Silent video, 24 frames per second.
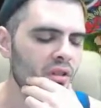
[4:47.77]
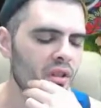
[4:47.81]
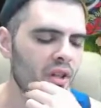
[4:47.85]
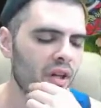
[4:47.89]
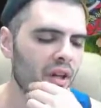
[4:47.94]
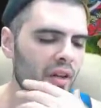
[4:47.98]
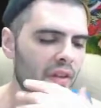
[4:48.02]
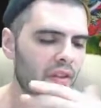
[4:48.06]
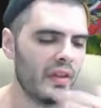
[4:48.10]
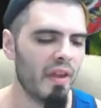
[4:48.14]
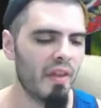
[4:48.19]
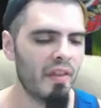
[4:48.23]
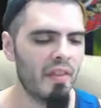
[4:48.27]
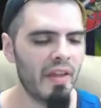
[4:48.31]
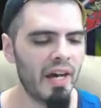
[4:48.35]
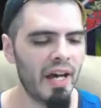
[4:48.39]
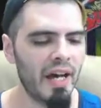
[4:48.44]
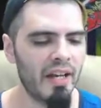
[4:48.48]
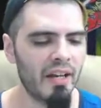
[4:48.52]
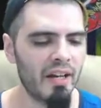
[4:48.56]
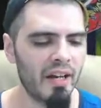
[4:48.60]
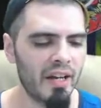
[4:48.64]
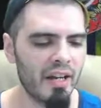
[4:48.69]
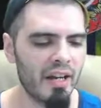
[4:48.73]

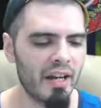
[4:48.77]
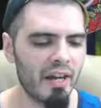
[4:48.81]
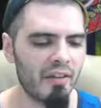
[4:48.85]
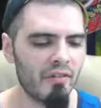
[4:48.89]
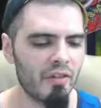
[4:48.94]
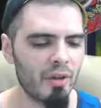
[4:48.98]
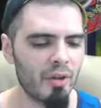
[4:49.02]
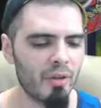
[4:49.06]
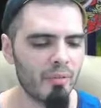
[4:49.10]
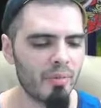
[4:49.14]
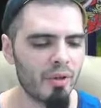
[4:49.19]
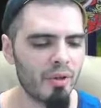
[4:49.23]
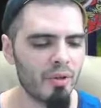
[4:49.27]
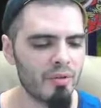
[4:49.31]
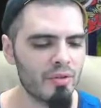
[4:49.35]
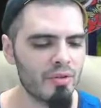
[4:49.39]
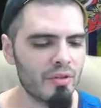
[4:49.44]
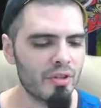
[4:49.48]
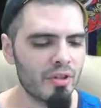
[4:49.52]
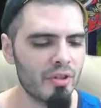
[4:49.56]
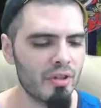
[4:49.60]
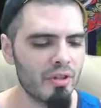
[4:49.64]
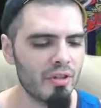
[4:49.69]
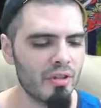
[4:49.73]
That I'd have on a
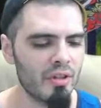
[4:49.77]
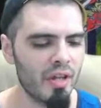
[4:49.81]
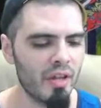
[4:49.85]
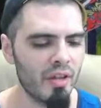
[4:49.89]
poster.